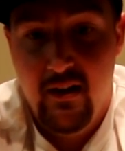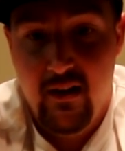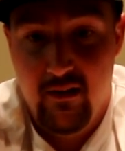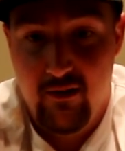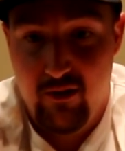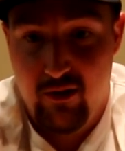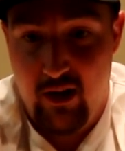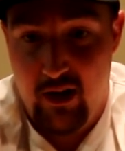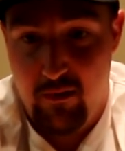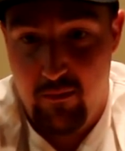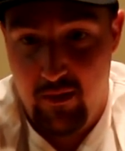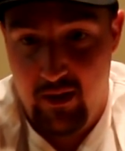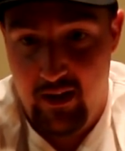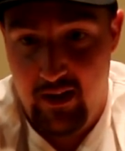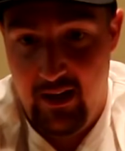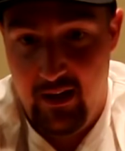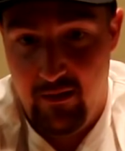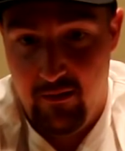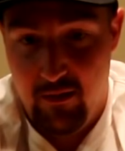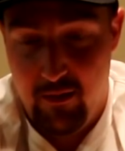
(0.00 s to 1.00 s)
I just kind of wanted
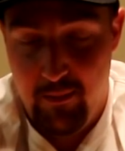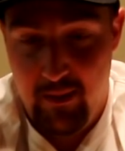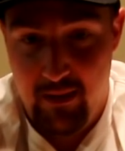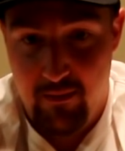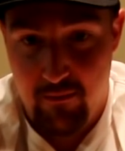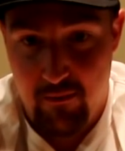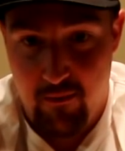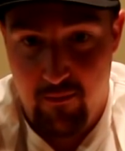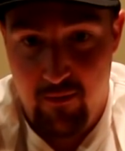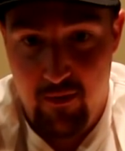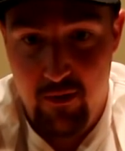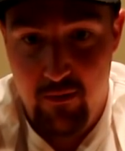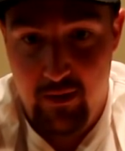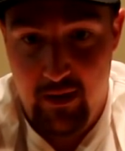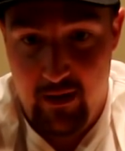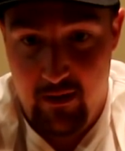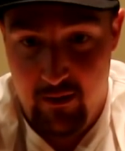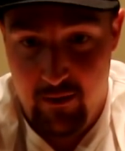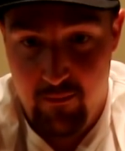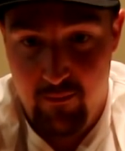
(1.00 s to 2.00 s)
to get a little bit of review
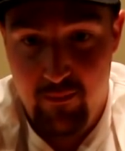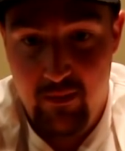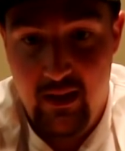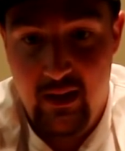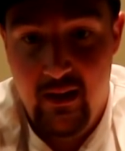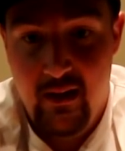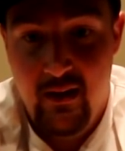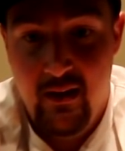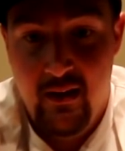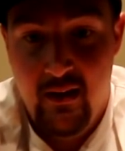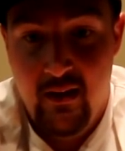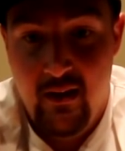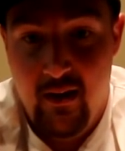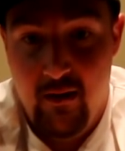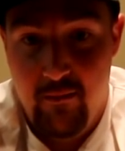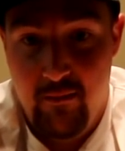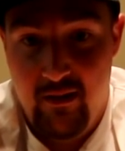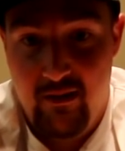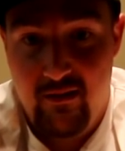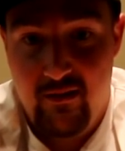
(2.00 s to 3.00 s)
in on
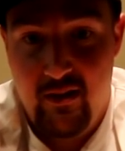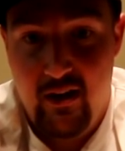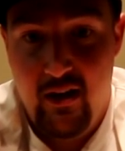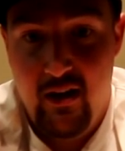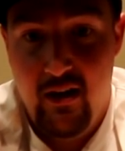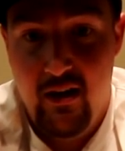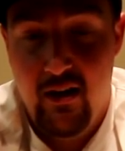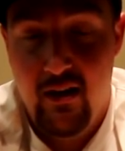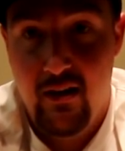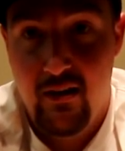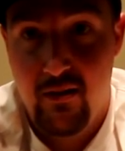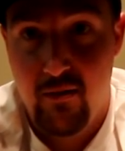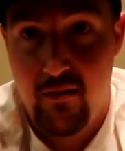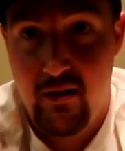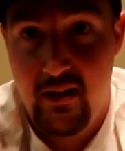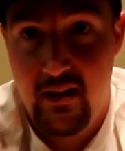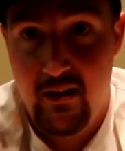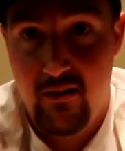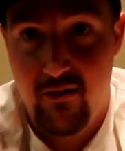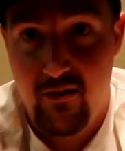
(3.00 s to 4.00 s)
them. This
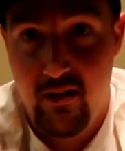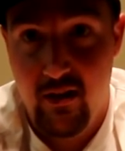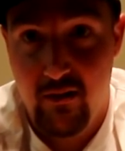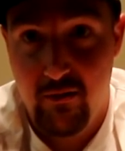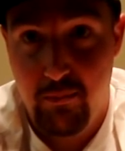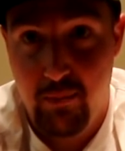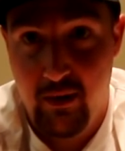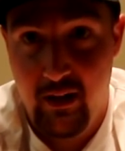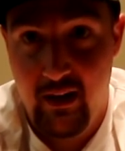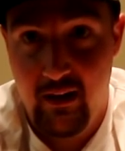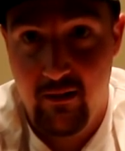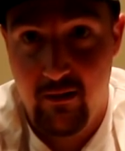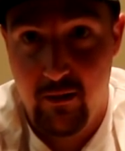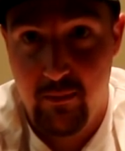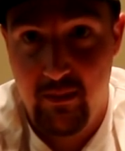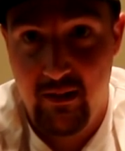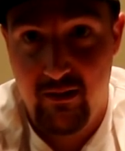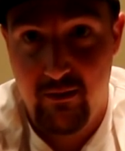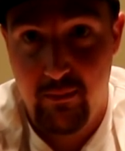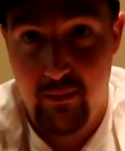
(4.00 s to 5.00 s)
13-inch does play a
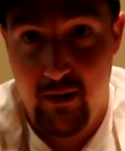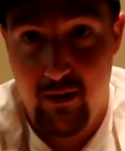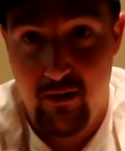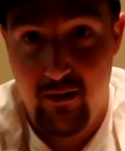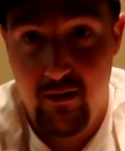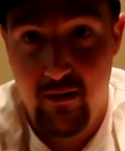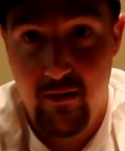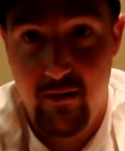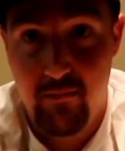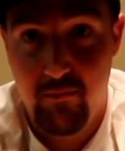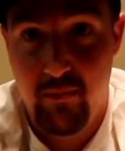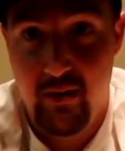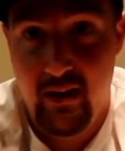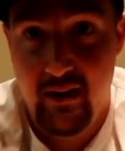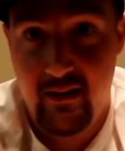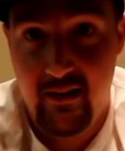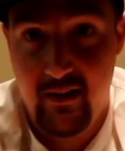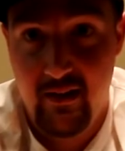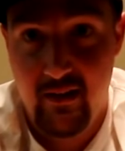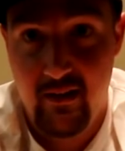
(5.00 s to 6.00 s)
little bit small,
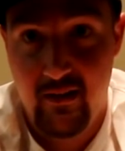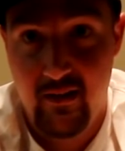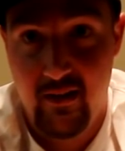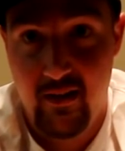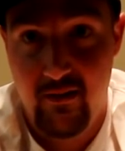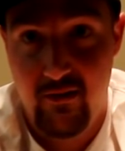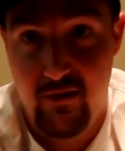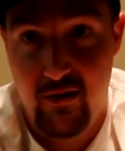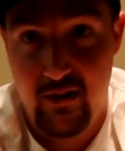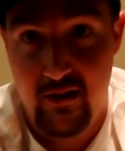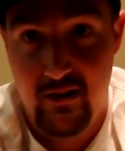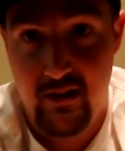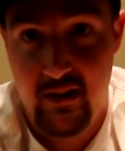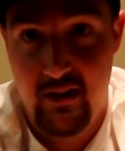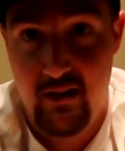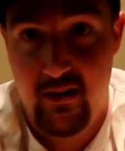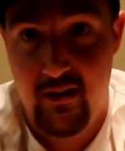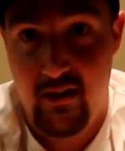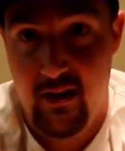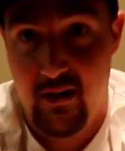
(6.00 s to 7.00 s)
but as you can
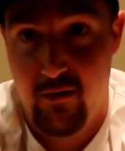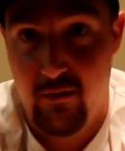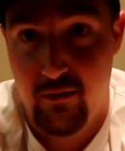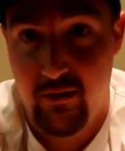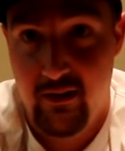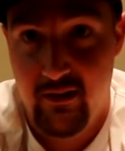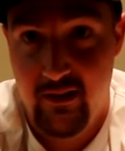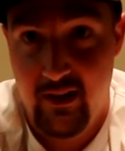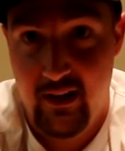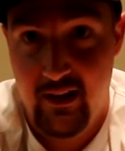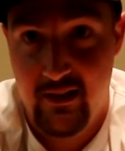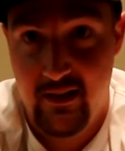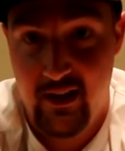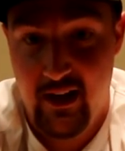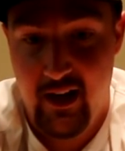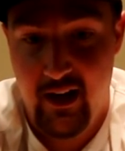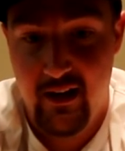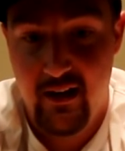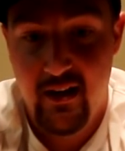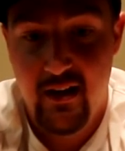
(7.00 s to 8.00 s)
see, kind of holding it side to
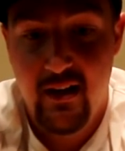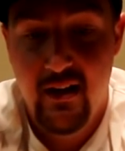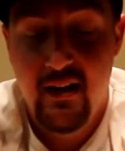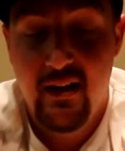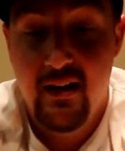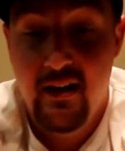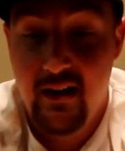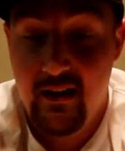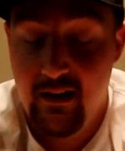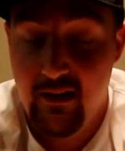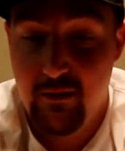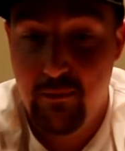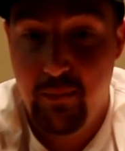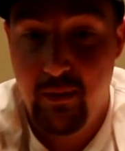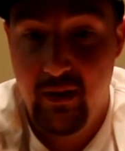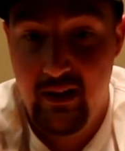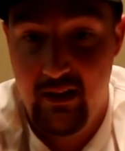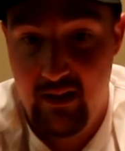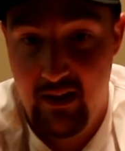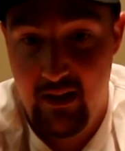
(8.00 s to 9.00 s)
side, it does
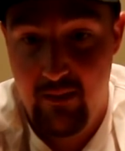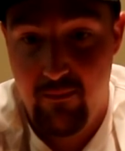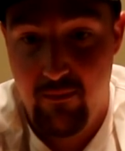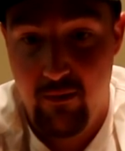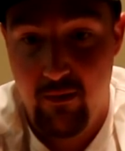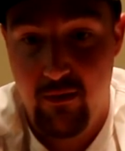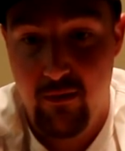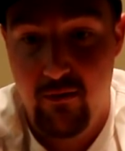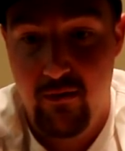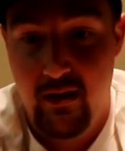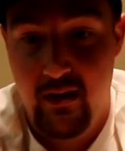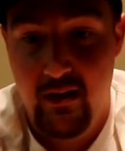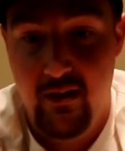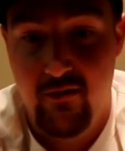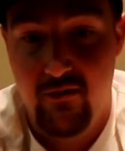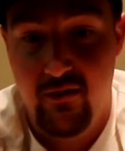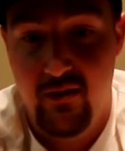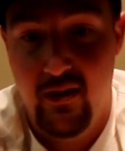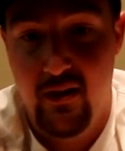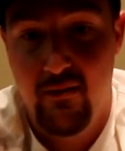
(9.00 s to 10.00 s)
play deep for a
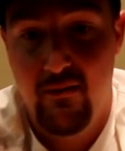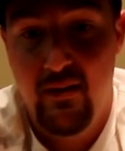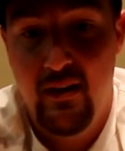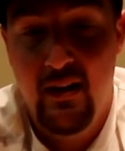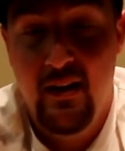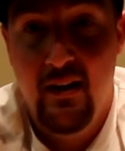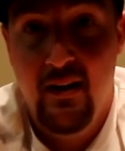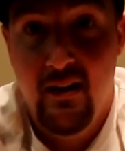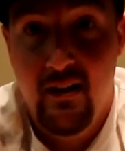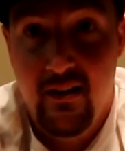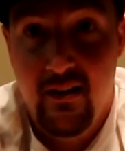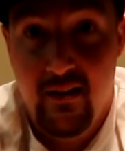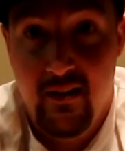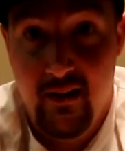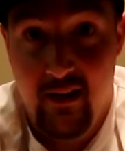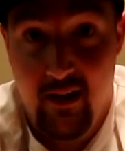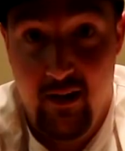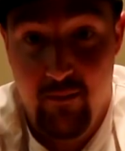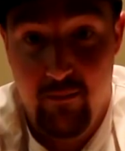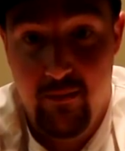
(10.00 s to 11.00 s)
13-inch glove.
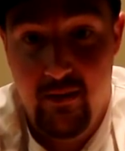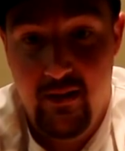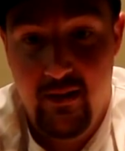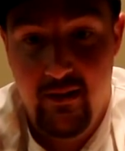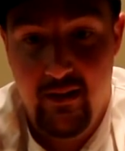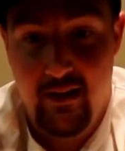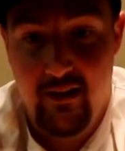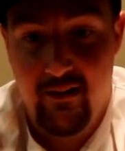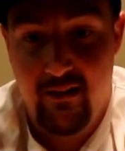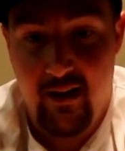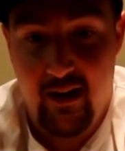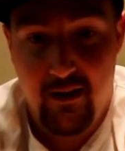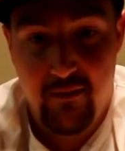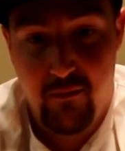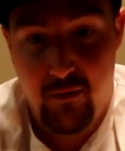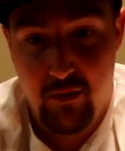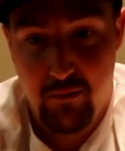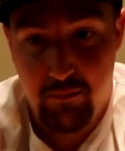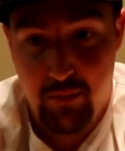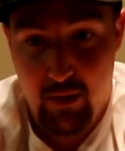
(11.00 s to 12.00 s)
That is kind
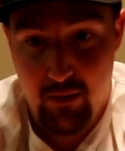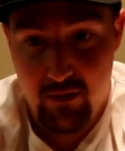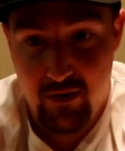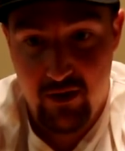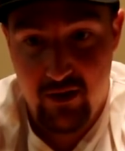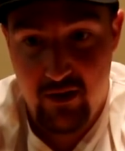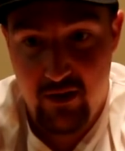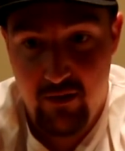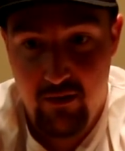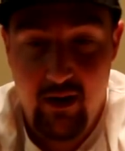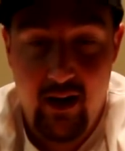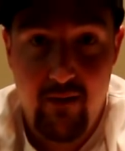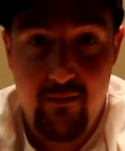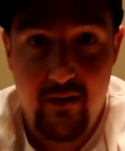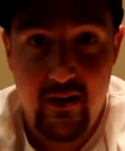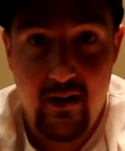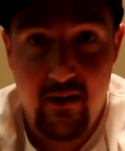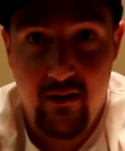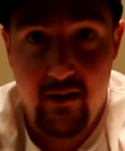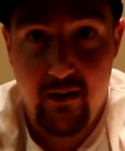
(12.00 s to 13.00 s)
of one bonus to
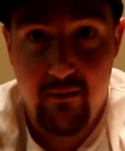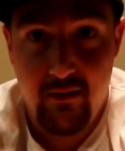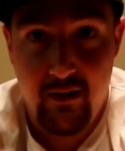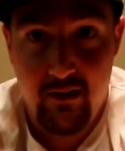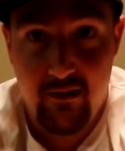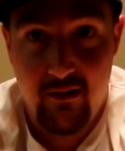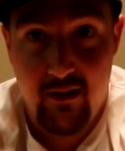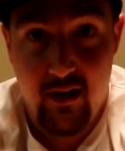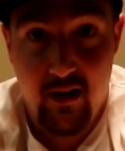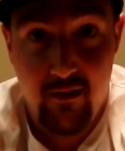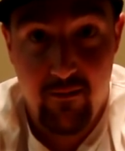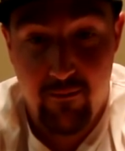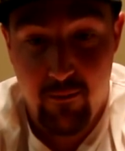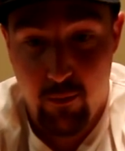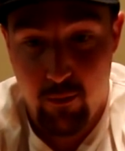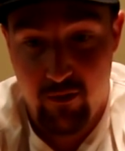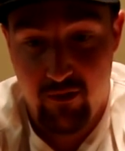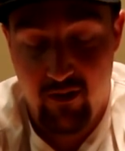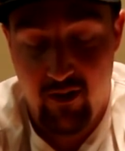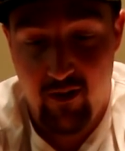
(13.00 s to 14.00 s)
having a glove that is cut
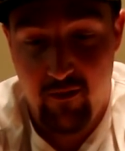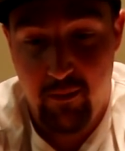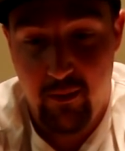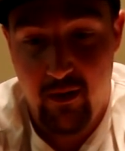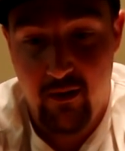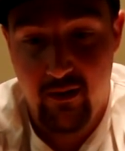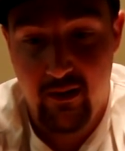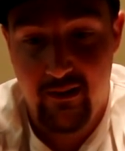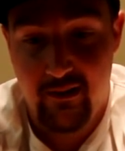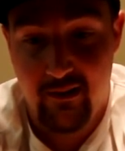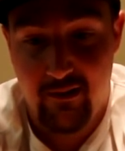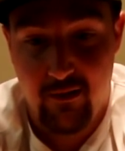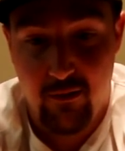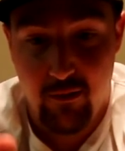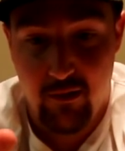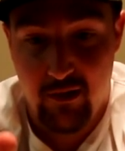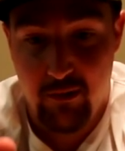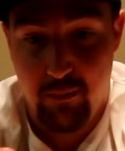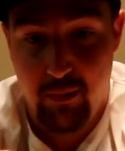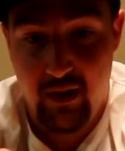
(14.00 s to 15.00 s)
for softball, is it's
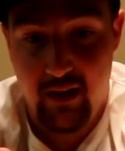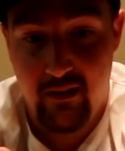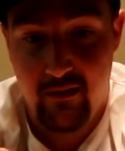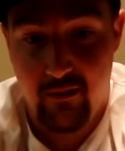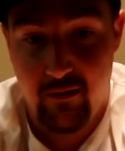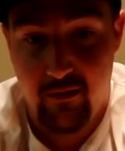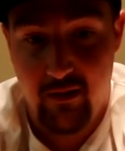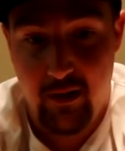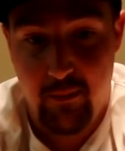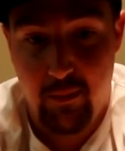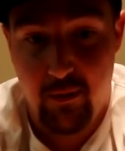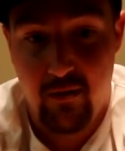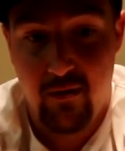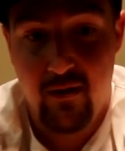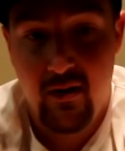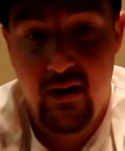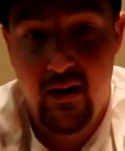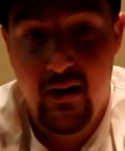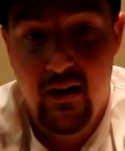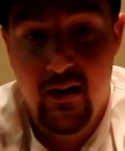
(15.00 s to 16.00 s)
going to play a little
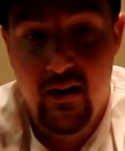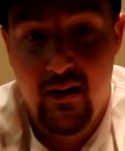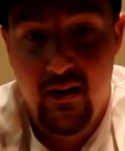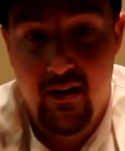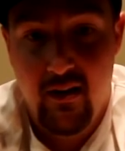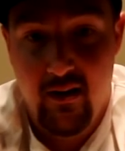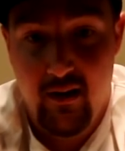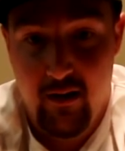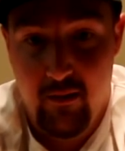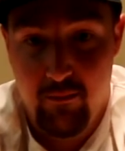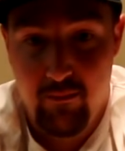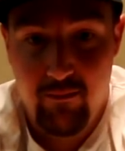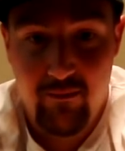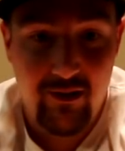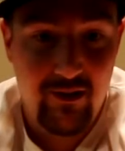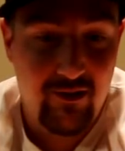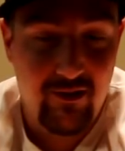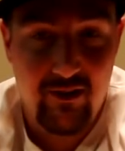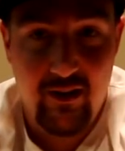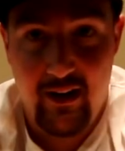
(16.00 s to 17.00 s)
deeper.
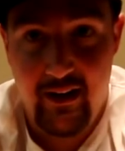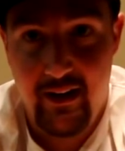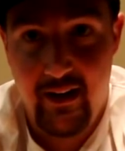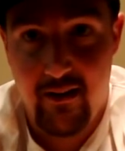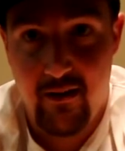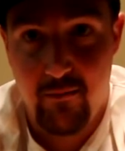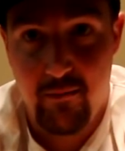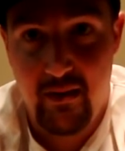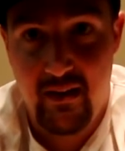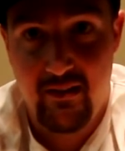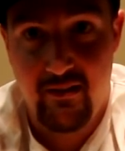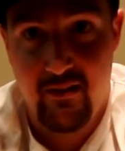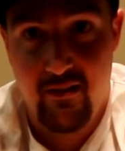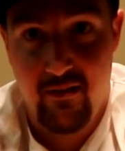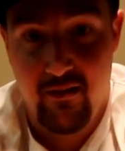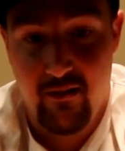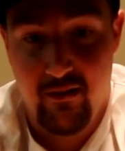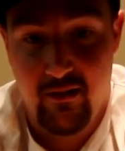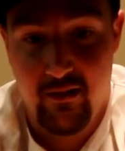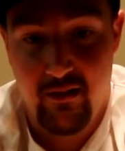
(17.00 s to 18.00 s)
It just kind of hit or miss
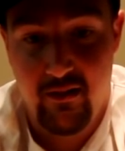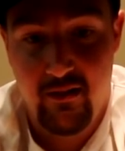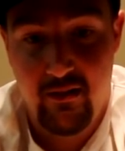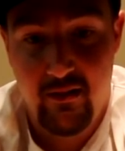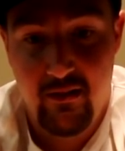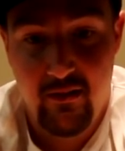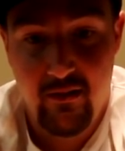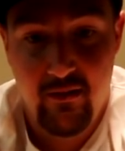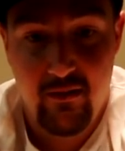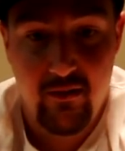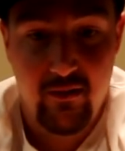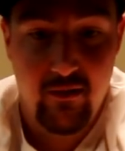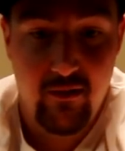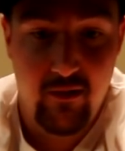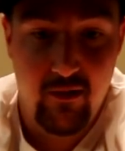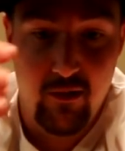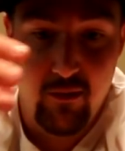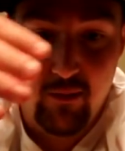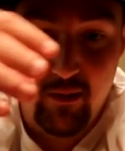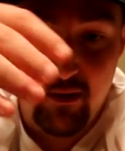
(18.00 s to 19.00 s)
on,
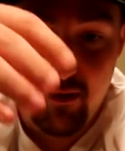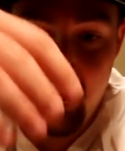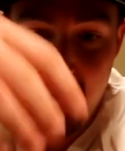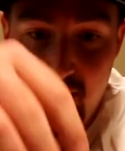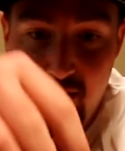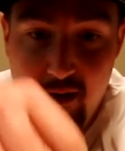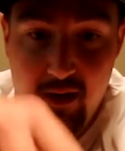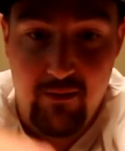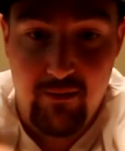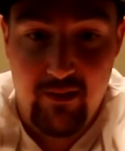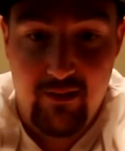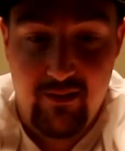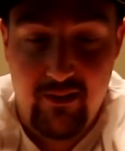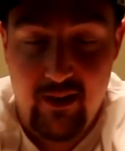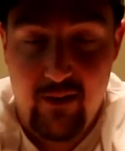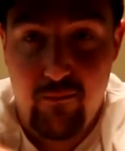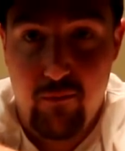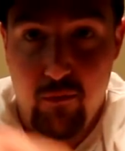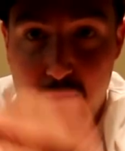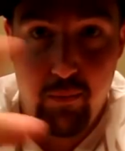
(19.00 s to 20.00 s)
you know, whether the glove
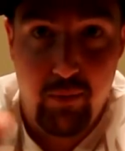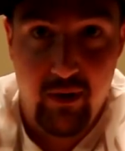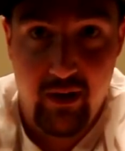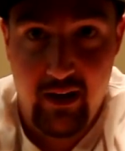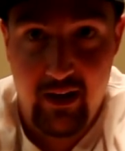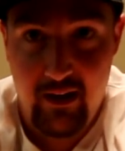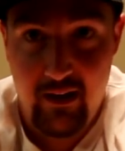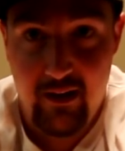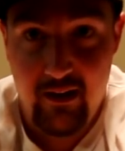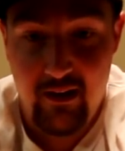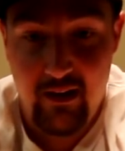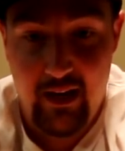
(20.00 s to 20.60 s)
itself will play